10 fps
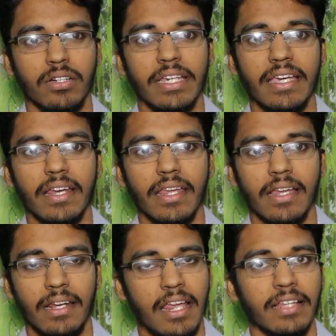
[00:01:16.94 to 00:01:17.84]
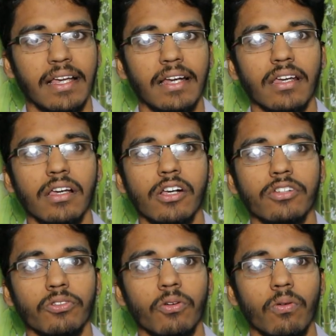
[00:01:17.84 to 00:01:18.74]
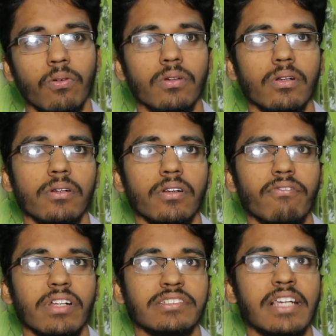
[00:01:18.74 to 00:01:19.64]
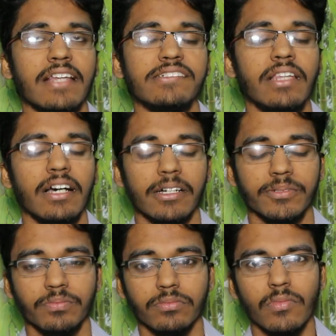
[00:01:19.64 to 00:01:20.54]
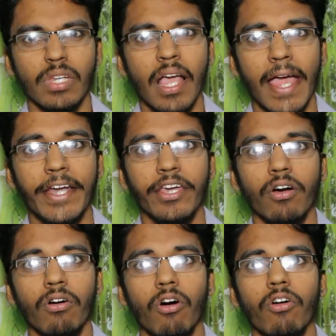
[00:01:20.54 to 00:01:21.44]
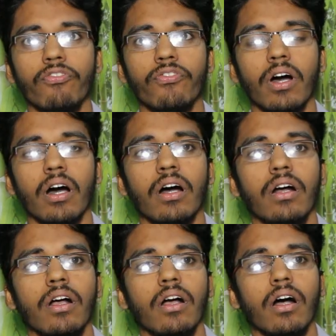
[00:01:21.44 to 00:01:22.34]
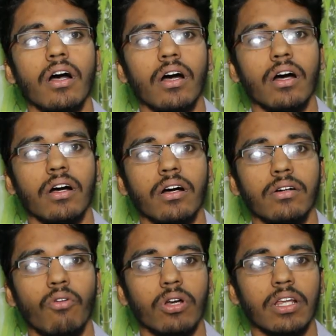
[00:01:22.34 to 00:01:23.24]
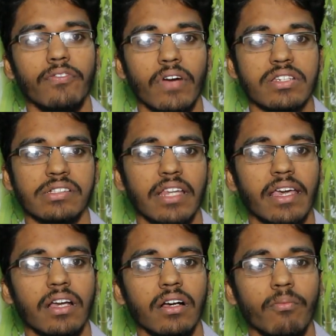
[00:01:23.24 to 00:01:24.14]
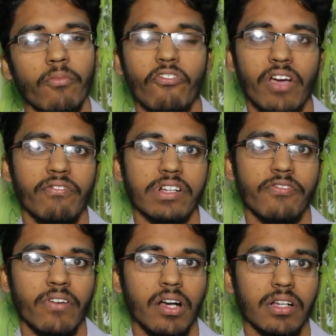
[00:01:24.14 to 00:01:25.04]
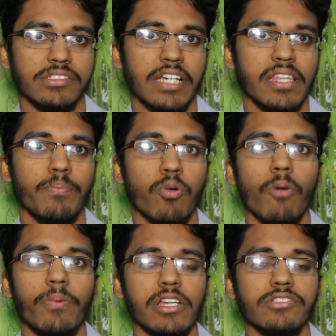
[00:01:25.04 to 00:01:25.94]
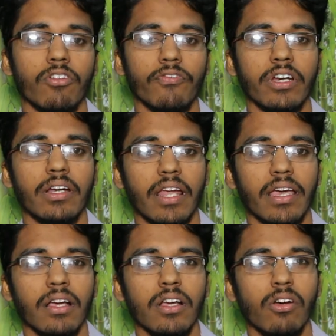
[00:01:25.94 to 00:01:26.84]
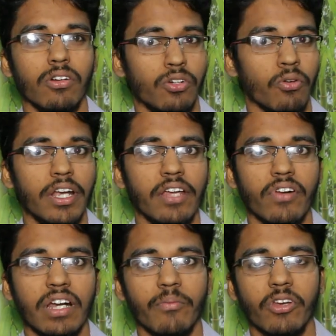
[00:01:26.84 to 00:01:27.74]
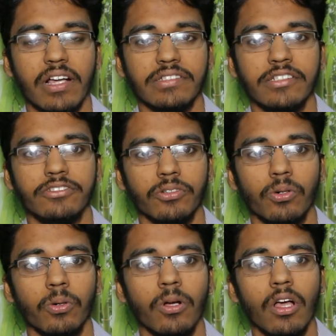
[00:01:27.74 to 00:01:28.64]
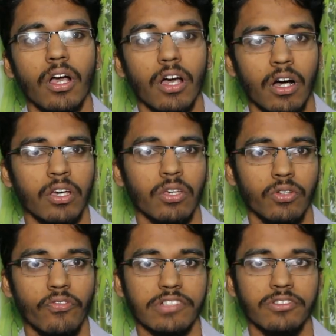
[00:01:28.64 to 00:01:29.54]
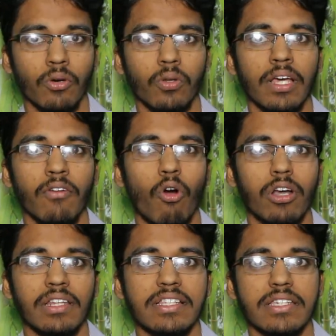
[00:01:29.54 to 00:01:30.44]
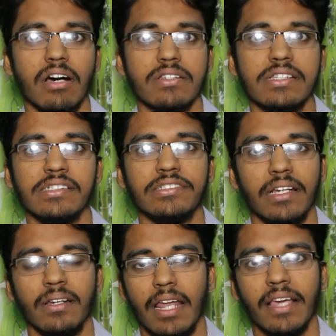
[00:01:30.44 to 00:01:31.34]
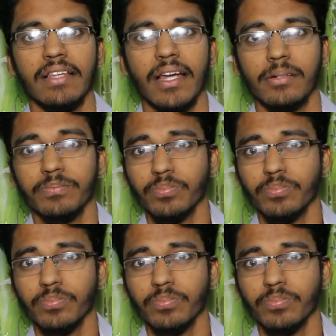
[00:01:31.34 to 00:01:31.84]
DNA and like that so get the idea of uh, uh, order the function like first uh, study the properties of it like 20 different amino acids so uh, you first know that what are the charges and like that